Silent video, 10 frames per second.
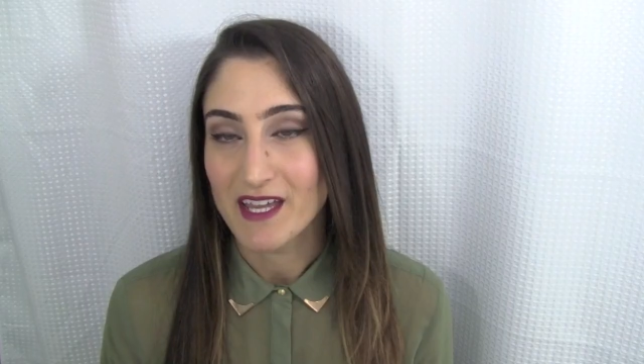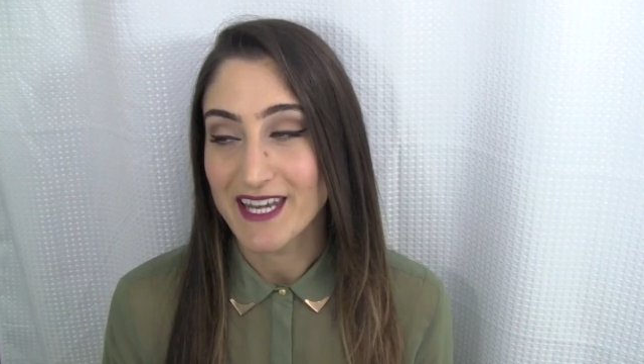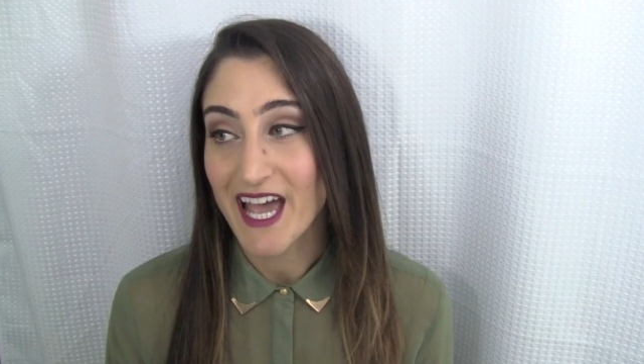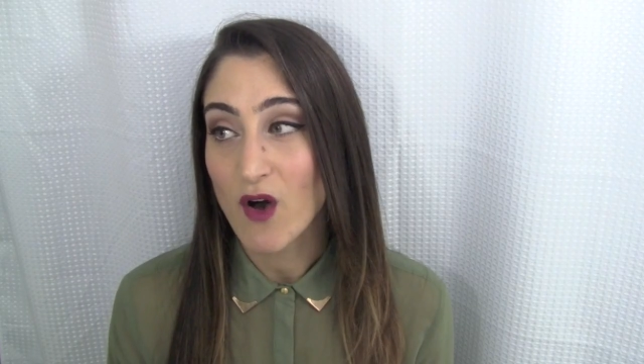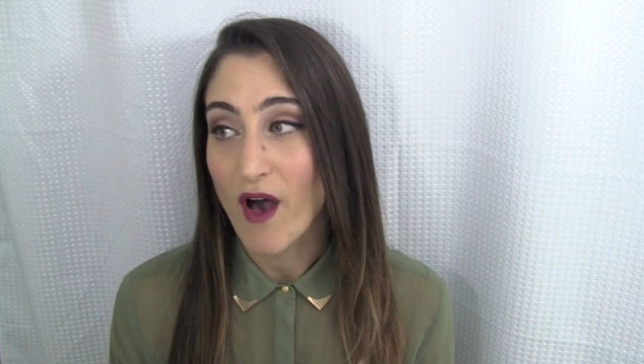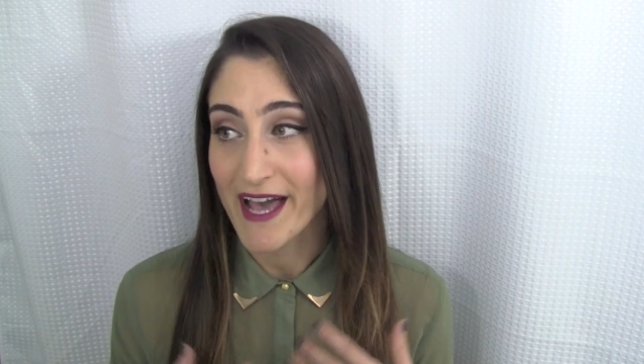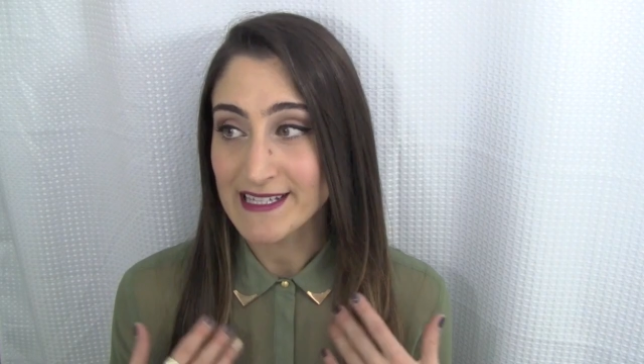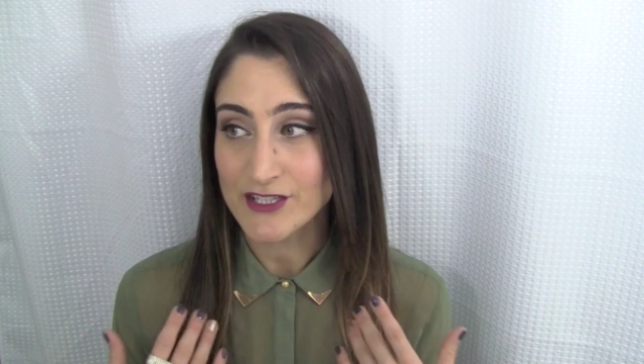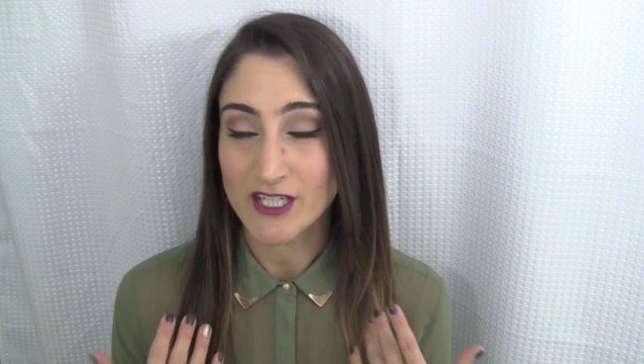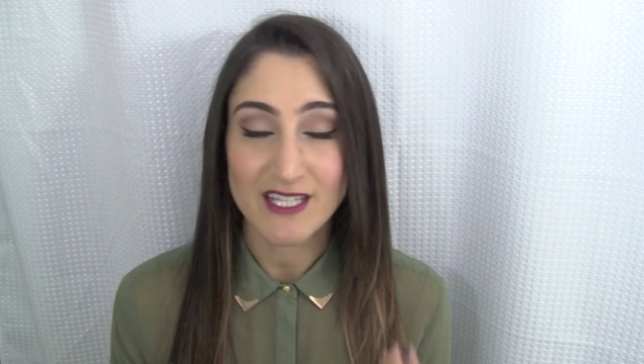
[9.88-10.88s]
Now,
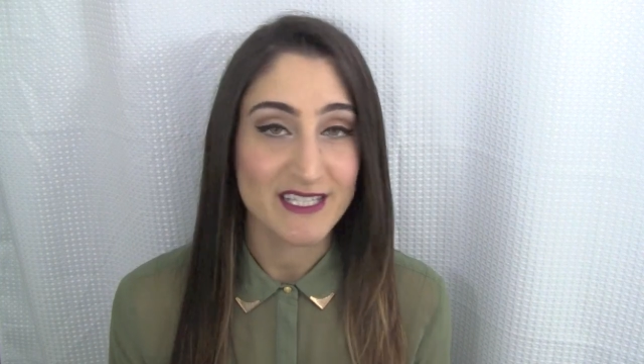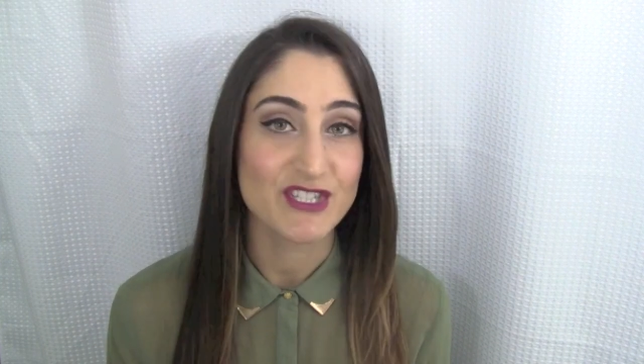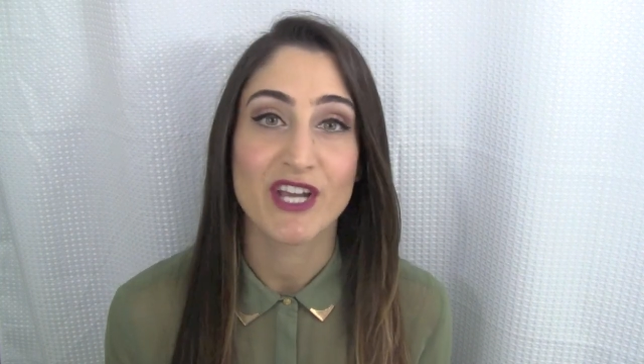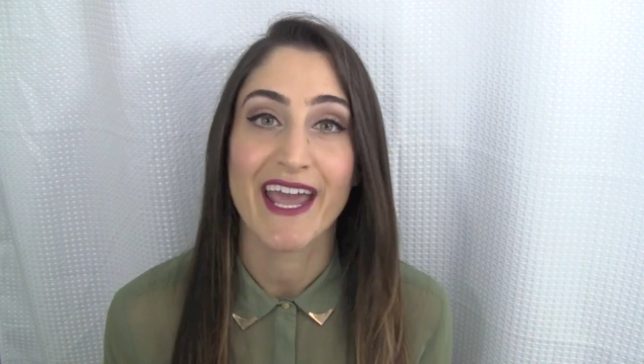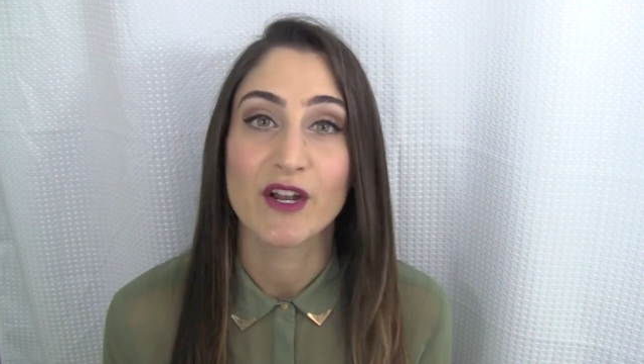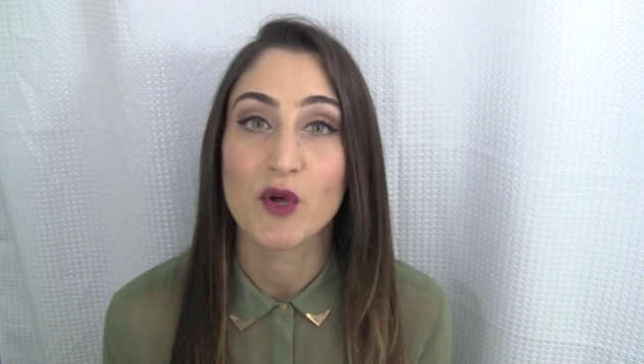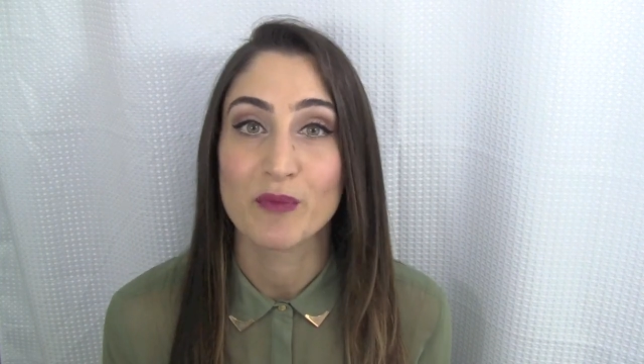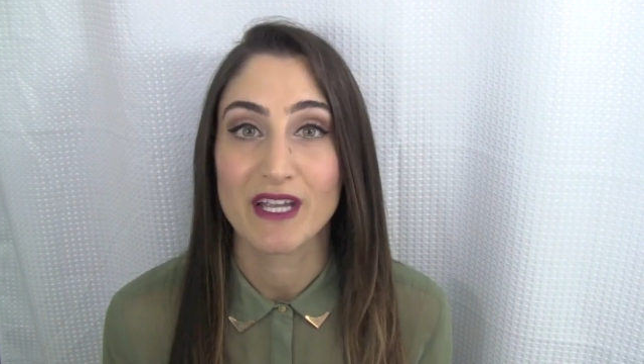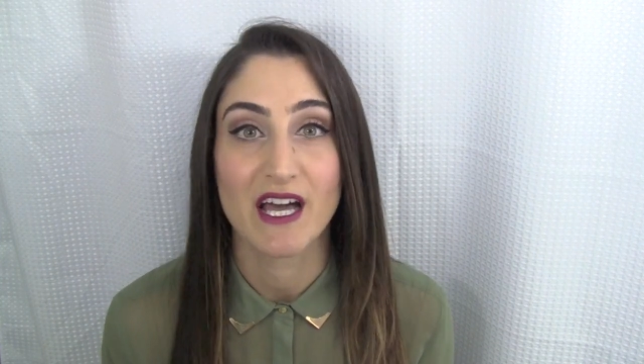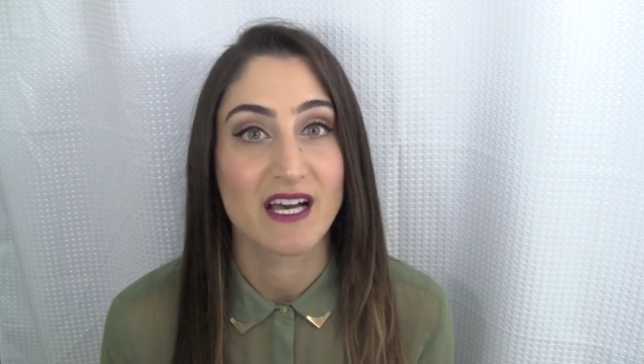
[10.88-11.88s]
I started this channel
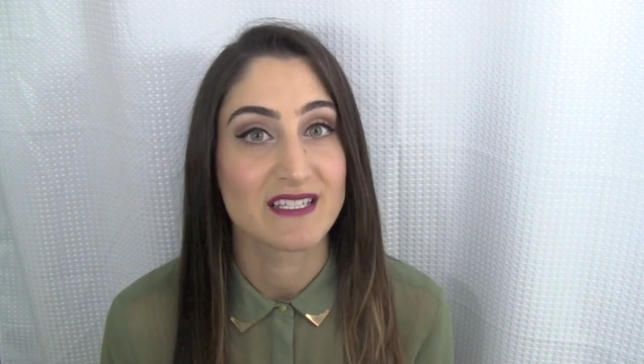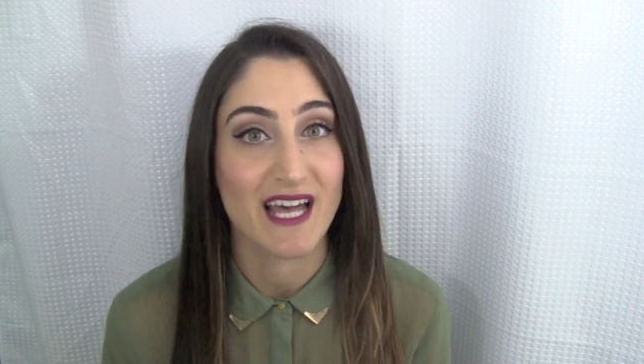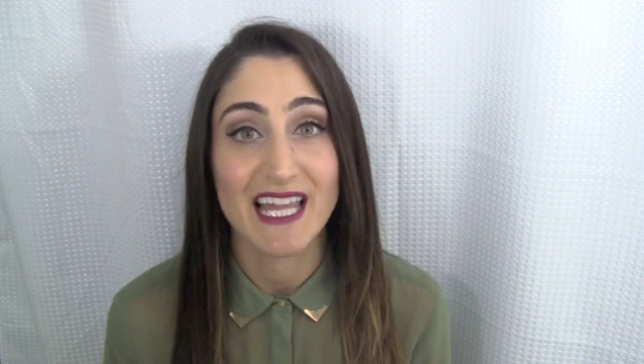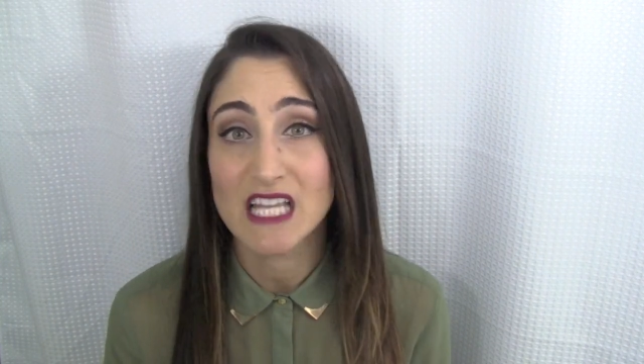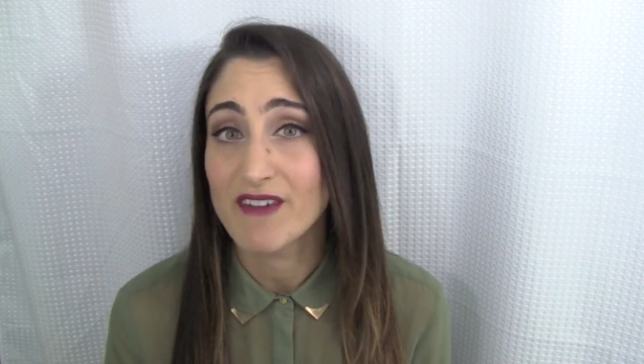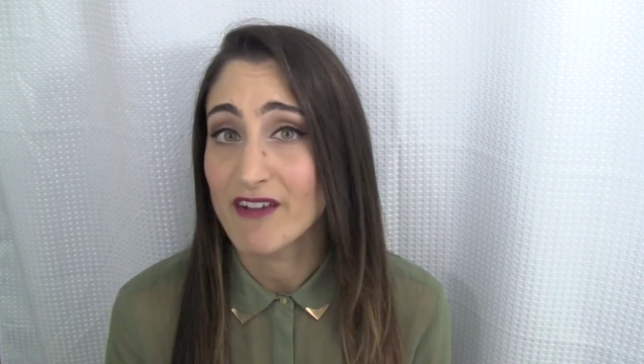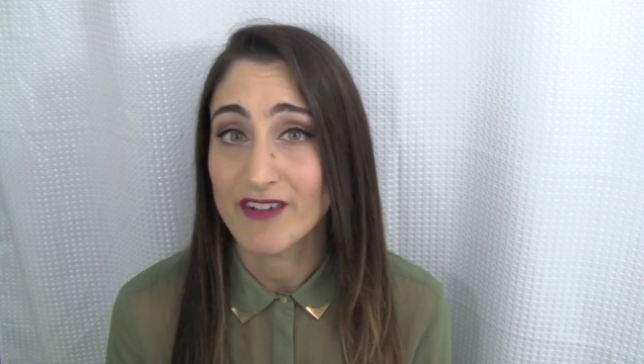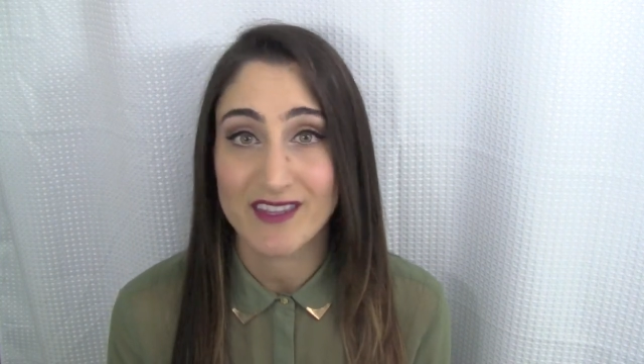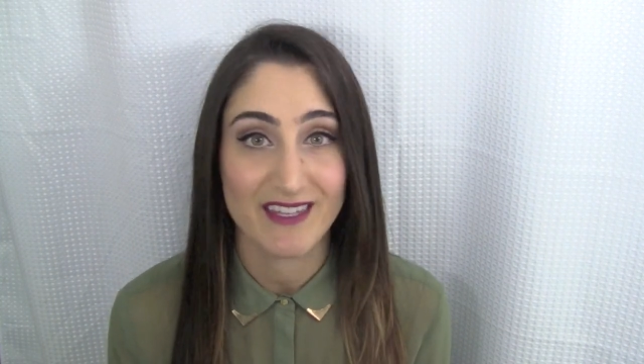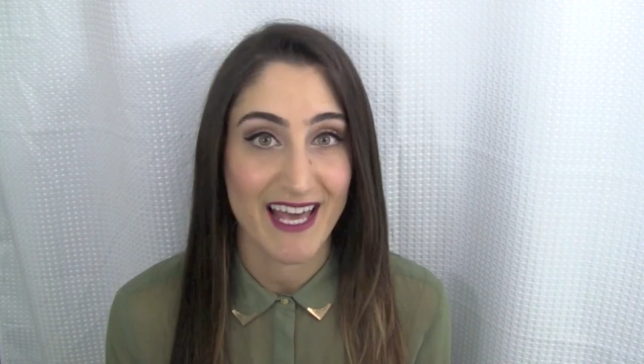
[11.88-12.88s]
because I love
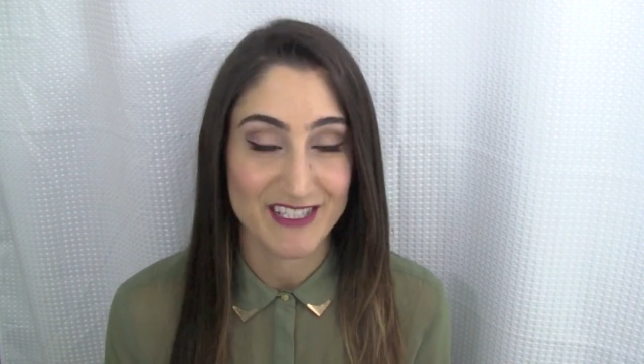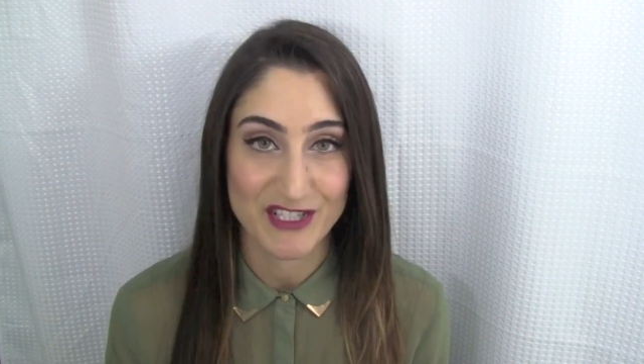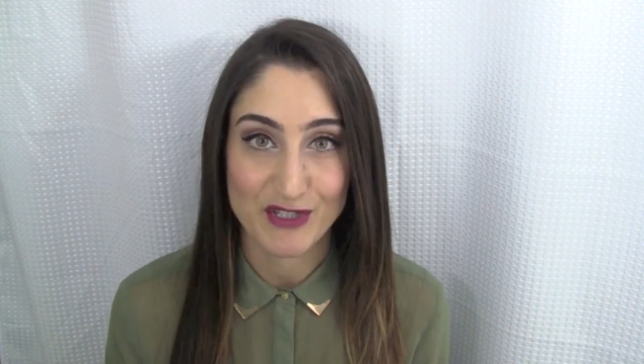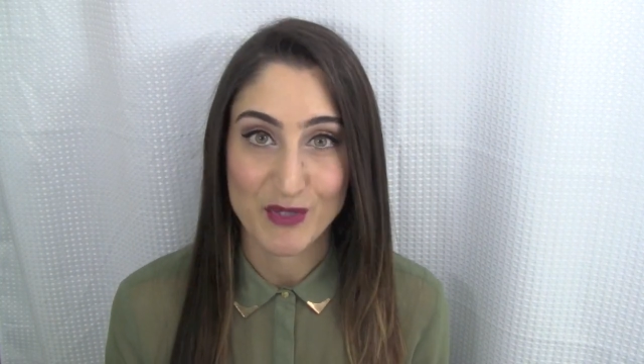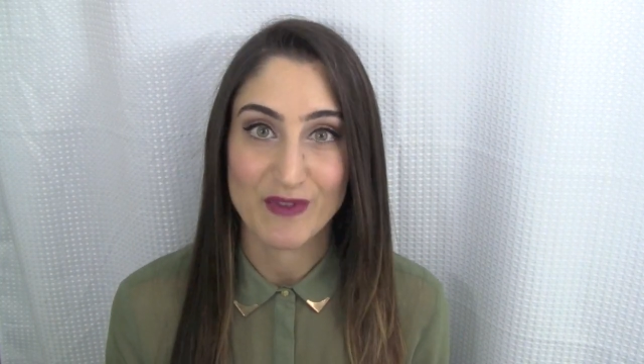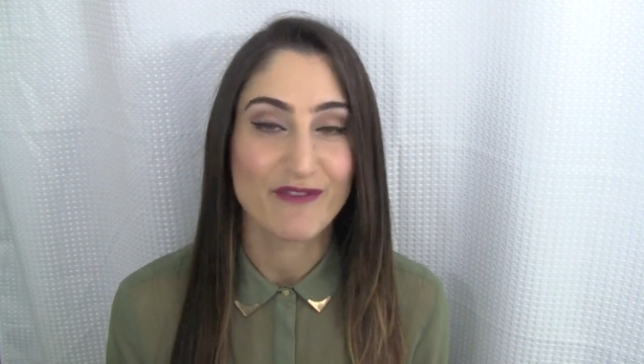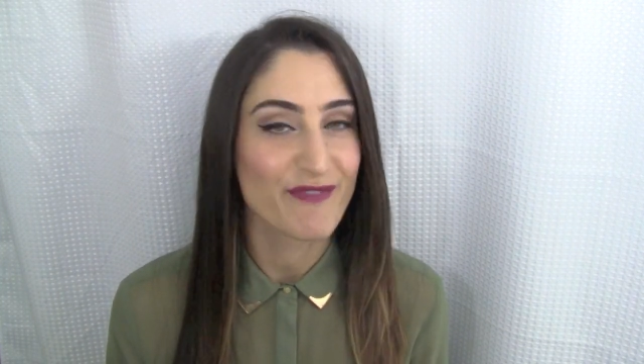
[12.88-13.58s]
everything that has to do with